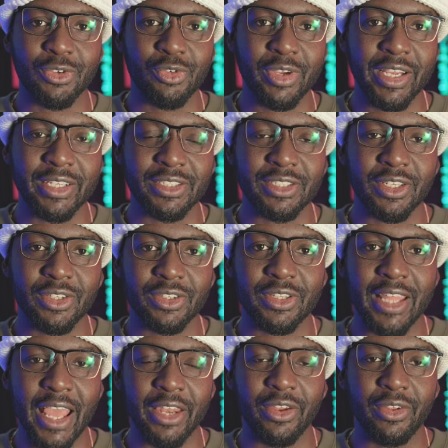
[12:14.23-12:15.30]
Greeks
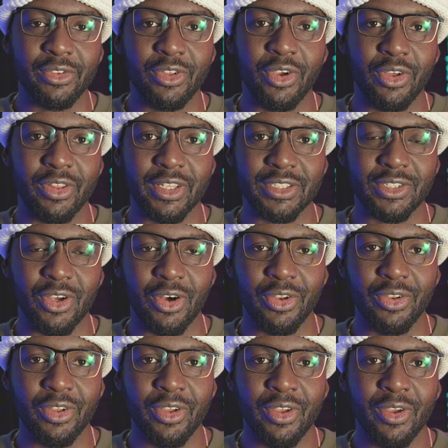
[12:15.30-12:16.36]
then took this
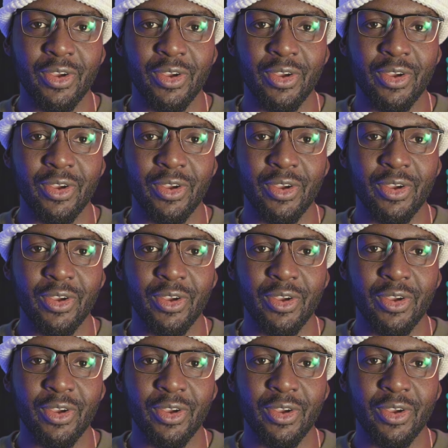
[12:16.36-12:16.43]
on,